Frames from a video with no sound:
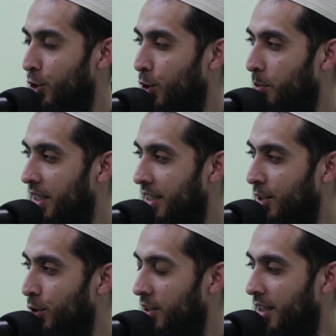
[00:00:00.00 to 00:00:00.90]
No
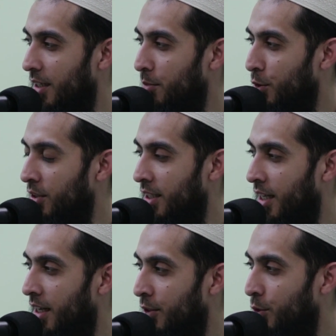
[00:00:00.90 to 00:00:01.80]
money, no dirham, no
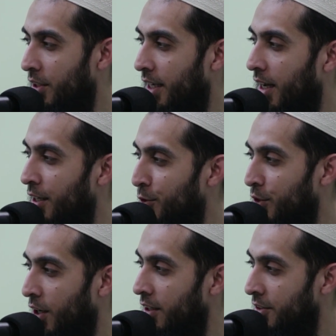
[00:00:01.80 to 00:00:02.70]
dinar, no riyal, no
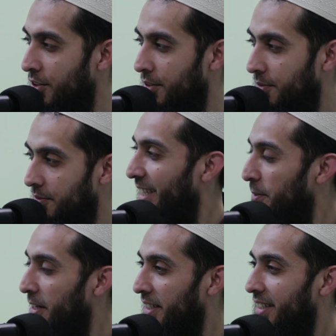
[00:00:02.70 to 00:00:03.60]
dollars.
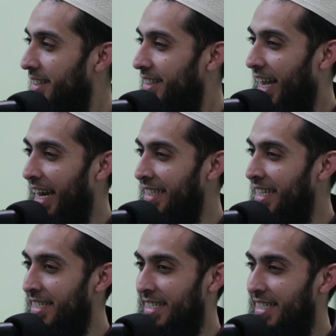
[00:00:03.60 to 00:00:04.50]
Come on,
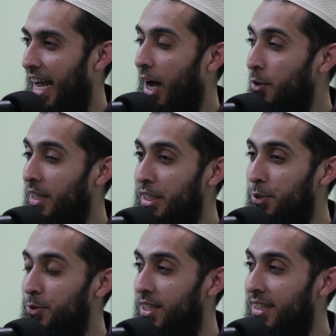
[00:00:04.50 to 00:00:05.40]
ideas. How can you
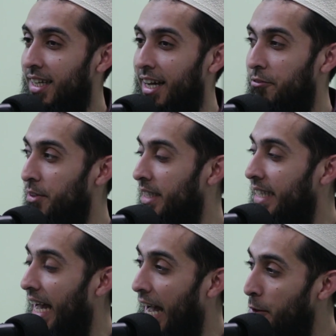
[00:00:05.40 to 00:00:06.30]
do sadaqah
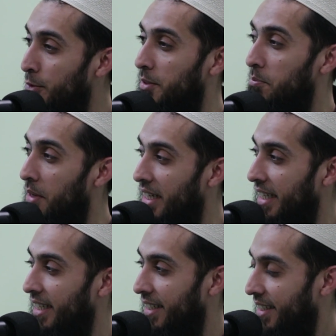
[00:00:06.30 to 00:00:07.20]
without money?